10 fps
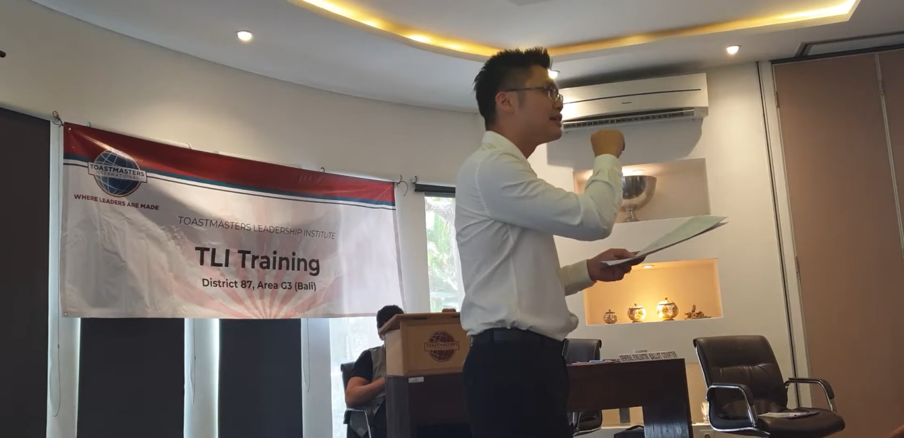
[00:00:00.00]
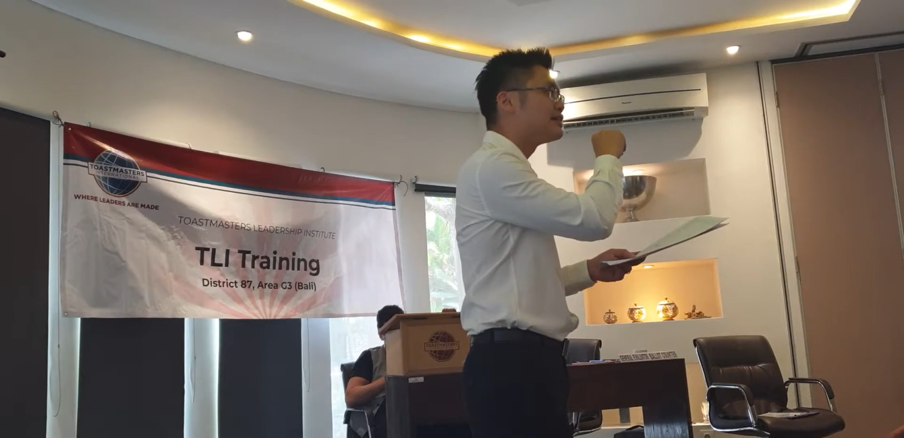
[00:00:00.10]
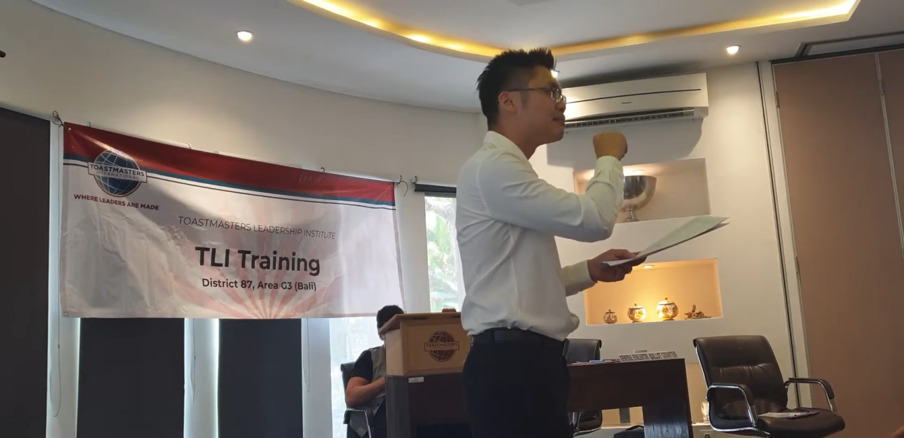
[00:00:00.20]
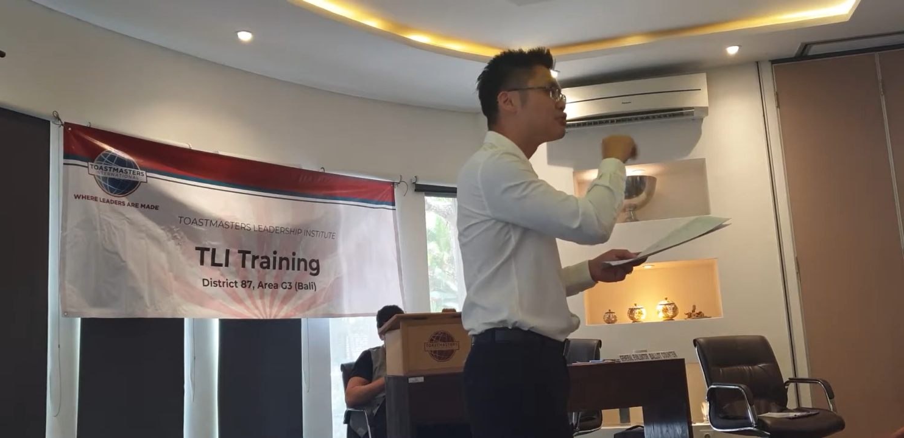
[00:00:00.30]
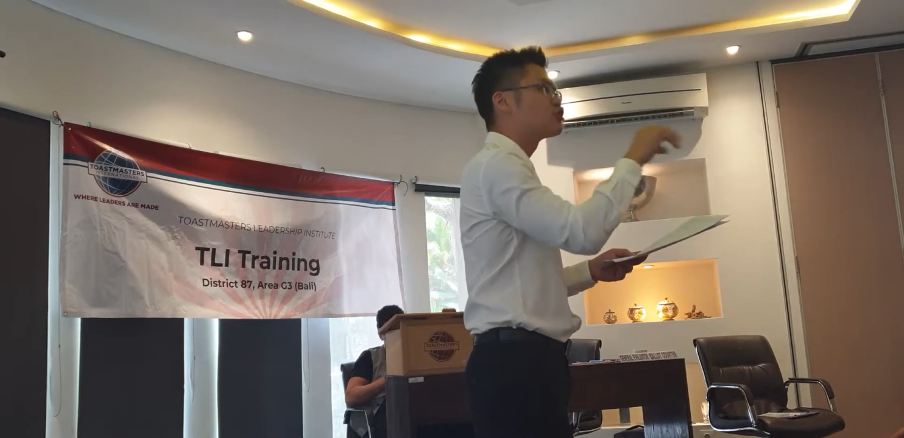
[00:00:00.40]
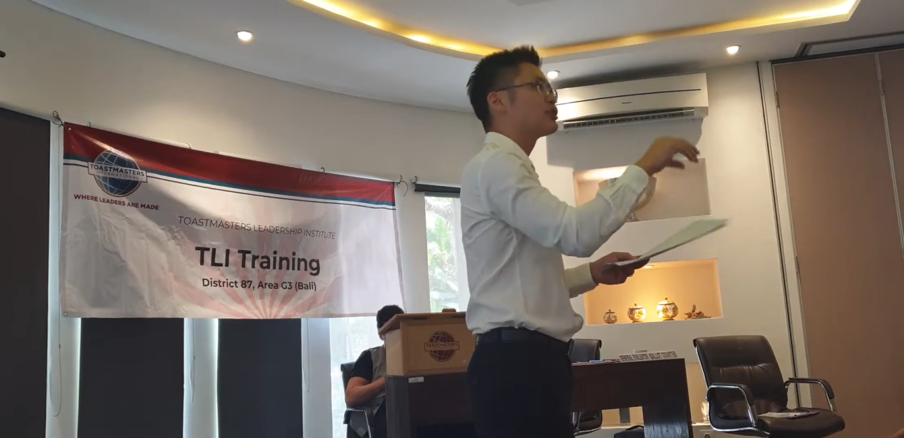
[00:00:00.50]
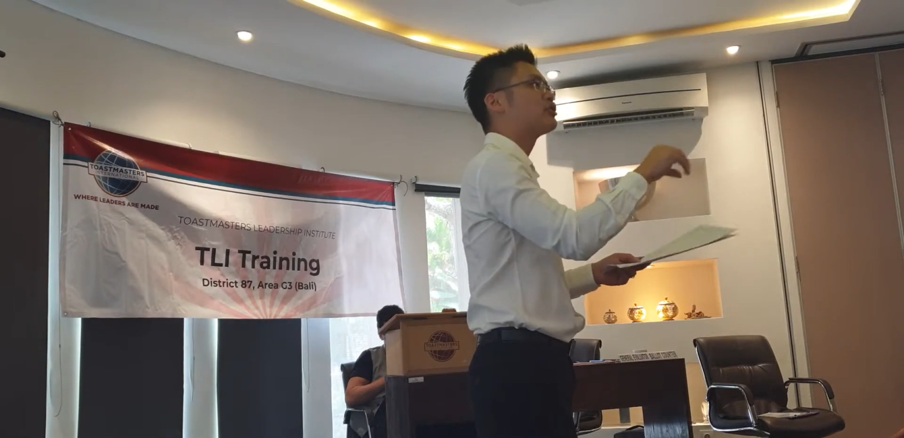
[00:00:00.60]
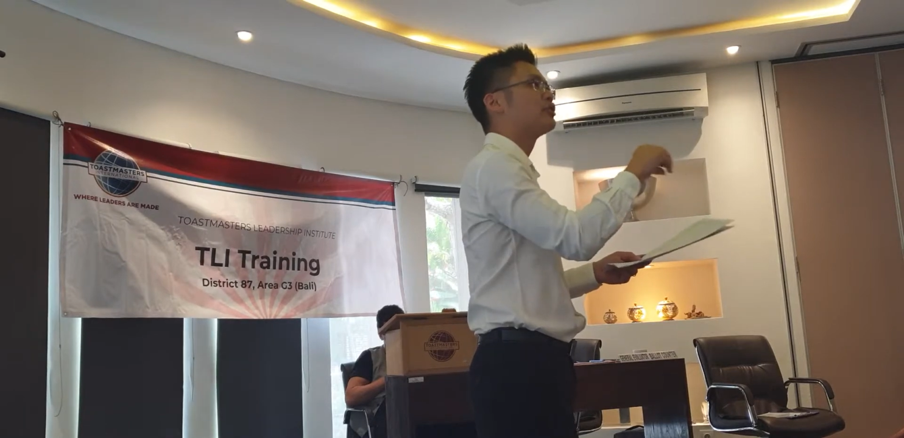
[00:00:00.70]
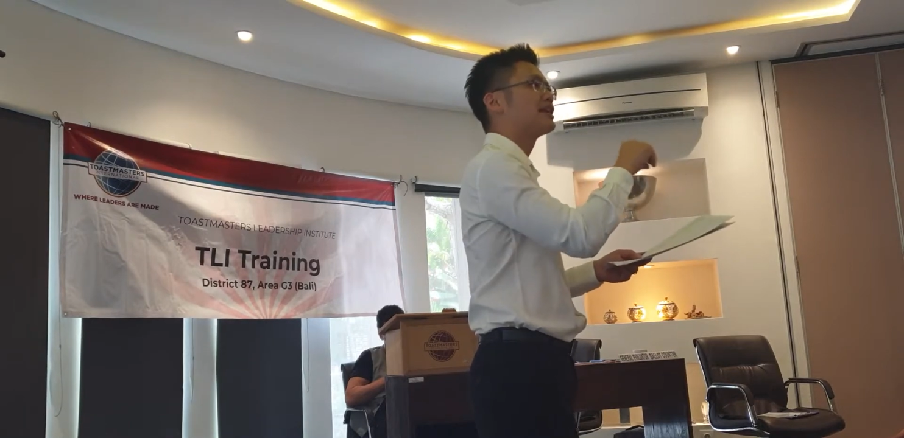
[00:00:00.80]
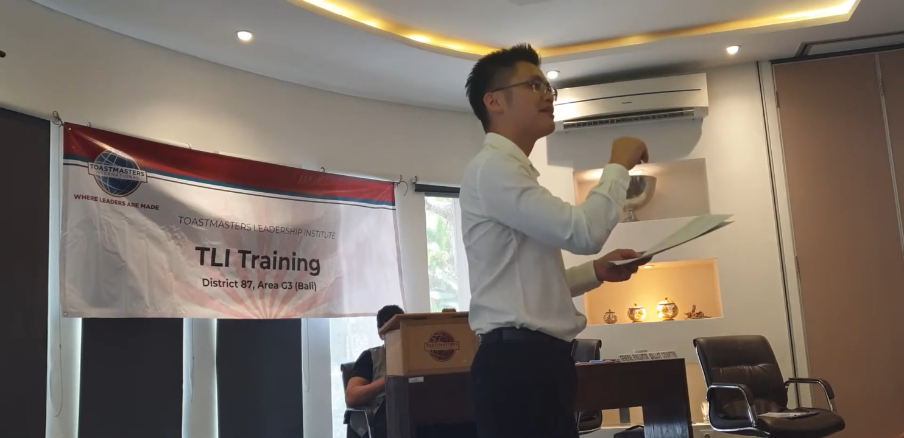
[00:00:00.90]
demonstrated
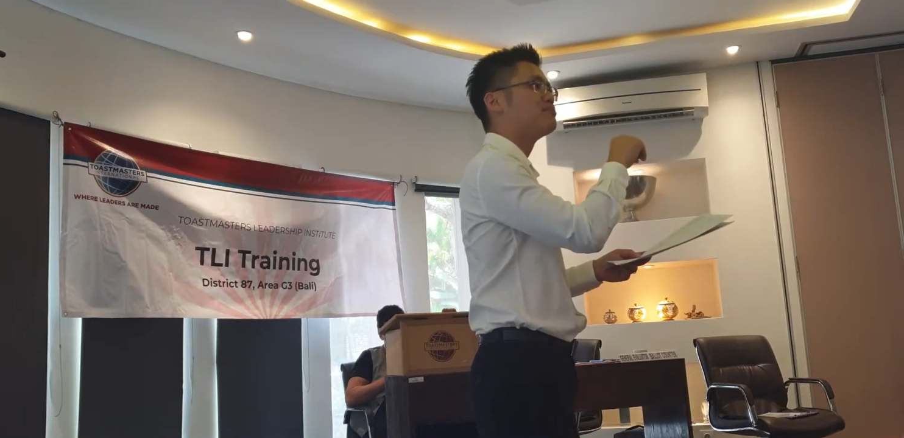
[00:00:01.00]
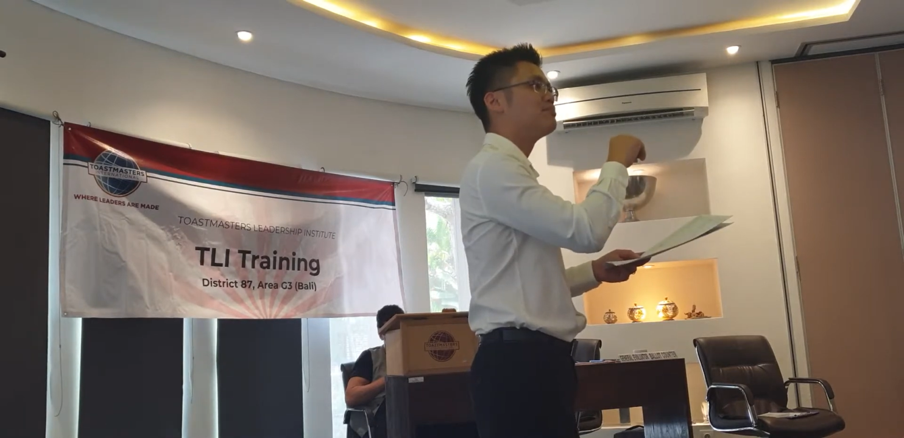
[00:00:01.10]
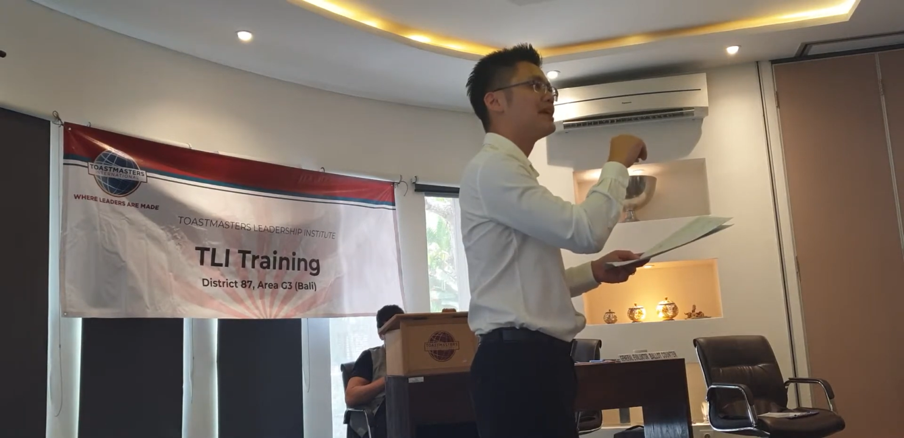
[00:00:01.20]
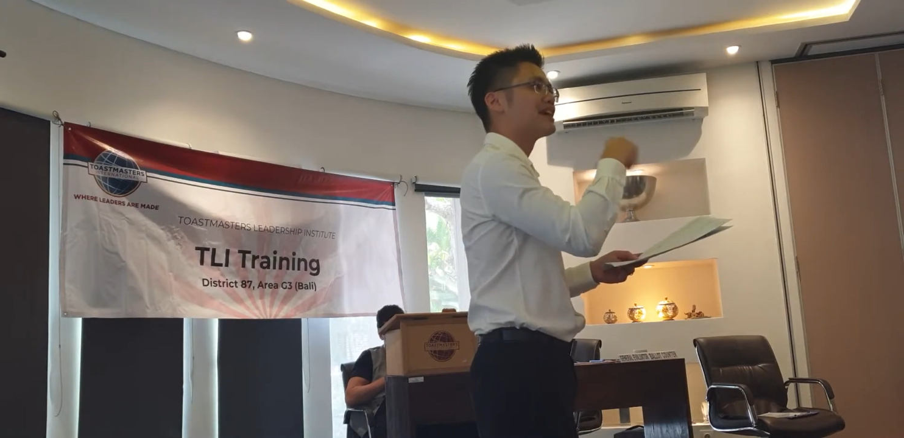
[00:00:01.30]
or can be